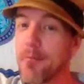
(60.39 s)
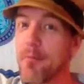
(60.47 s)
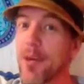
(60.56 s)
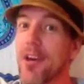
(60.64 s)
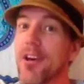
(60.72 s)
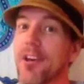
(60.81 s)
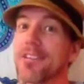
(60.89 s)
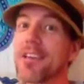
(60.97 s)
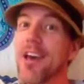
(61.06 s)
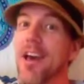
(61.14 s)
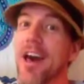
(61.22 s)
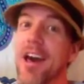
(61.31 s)

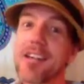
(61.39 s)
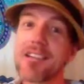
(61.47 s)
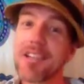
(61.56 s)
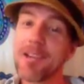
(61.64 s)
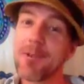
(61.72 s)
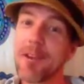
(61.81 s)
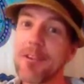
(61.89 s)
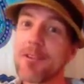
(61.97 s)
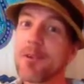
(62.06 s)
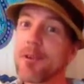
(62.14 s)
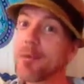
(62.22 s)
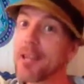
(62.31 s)
Because actually, when you're
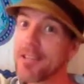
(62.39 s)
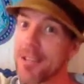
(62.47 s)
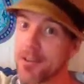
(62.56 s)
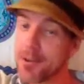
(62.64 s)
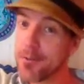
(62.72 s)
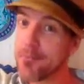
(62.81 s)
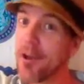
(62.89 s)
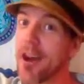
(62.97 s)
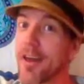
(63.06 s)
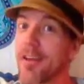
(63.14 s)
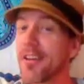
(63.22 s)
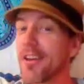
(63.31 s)
doing meditation right,